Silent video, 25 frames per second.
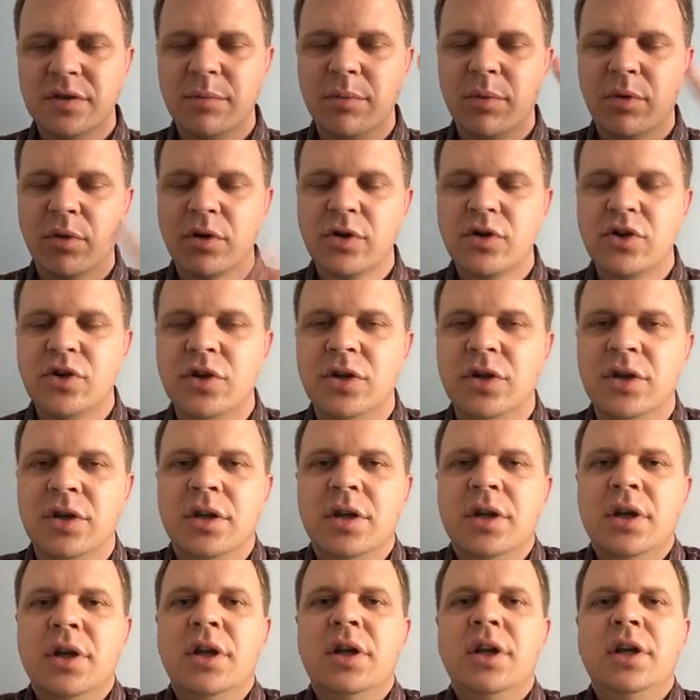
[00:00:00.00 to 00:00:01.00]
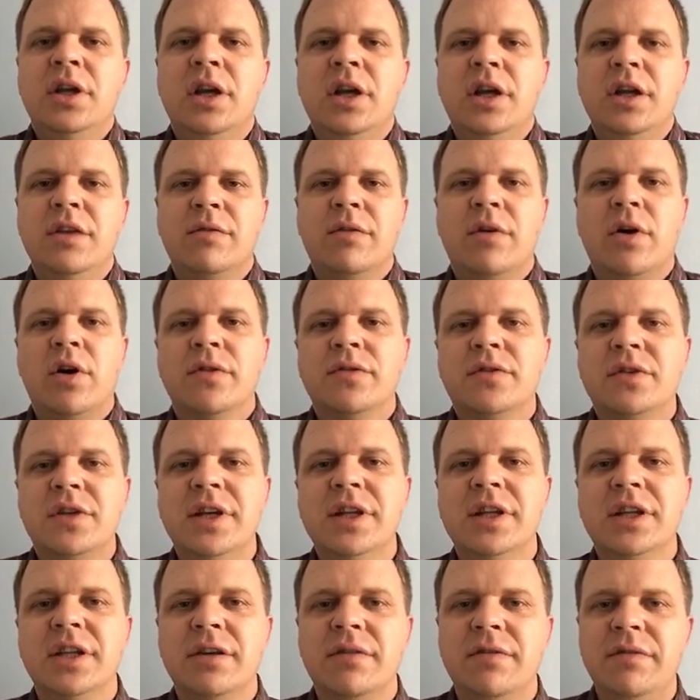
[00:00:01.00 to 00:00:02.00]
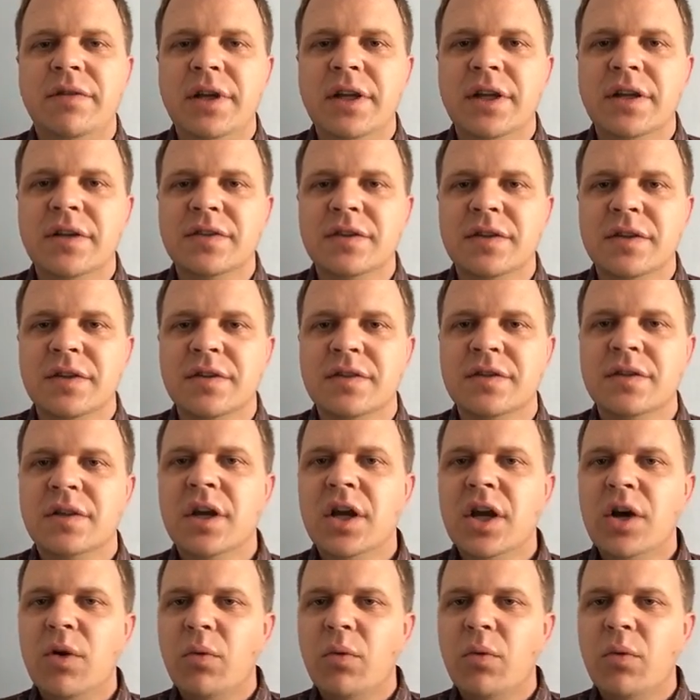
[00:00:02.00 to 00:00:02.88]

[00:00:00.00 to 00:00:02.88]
abortion involves killing fetuses.